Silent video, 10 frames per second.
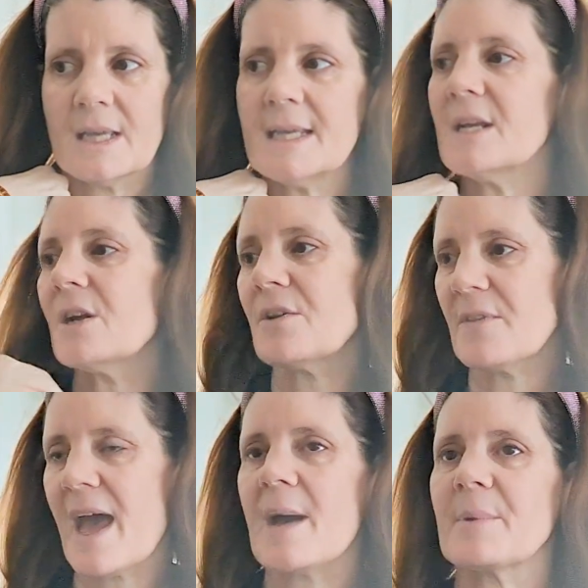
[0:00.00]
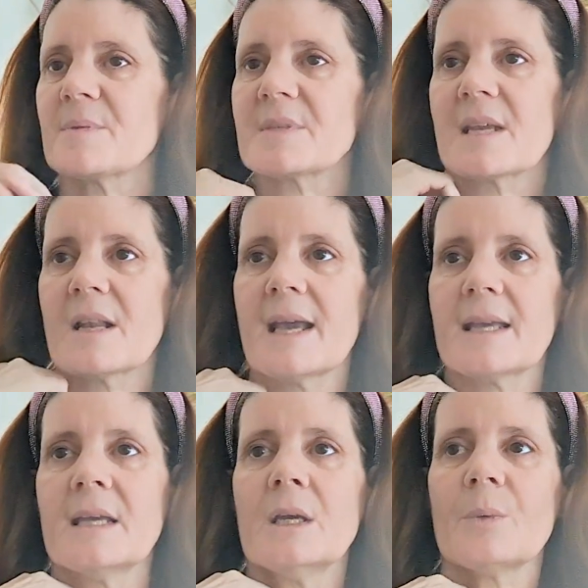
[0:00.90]
You know that, but I'm saying like
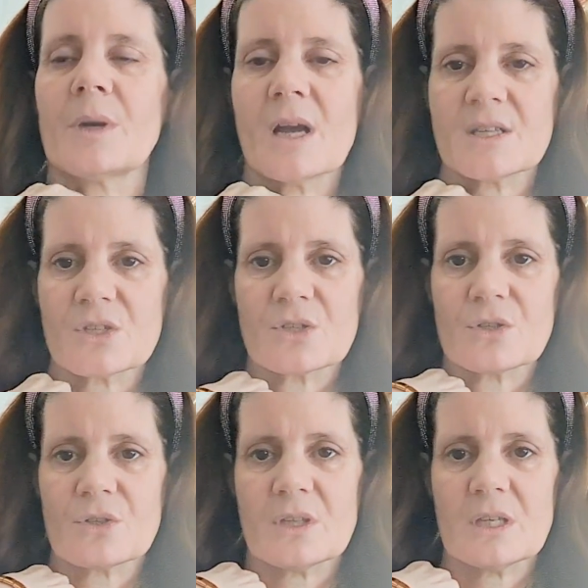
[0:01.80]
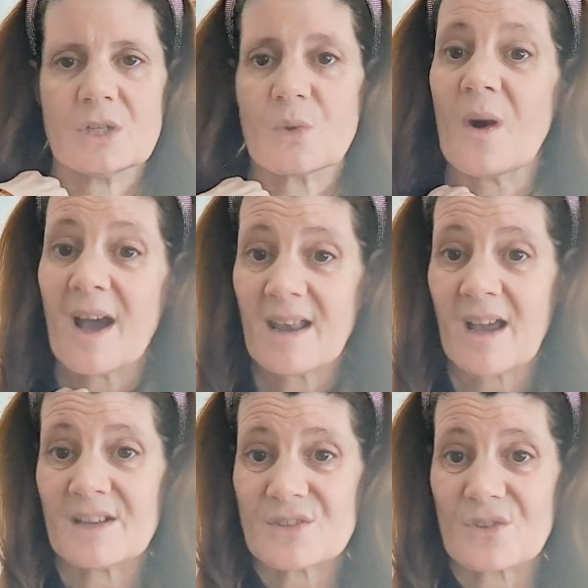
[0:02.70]
when I used to do the
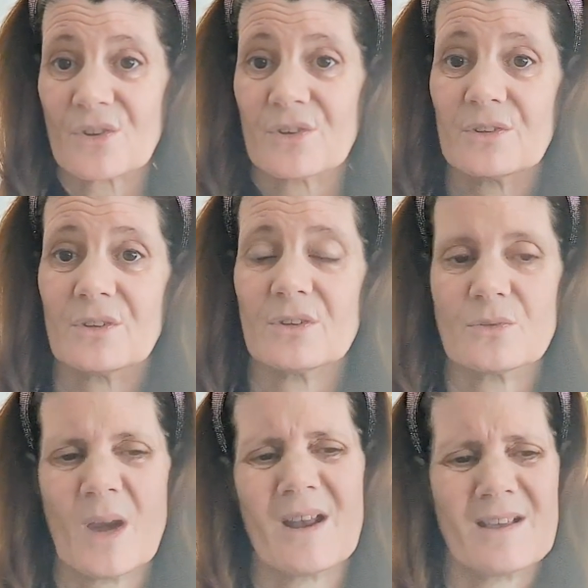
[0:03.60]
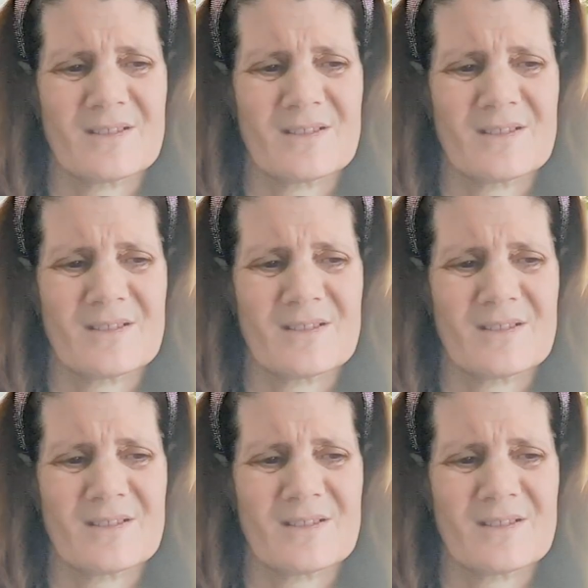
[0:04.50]
Twilight Zone. Well,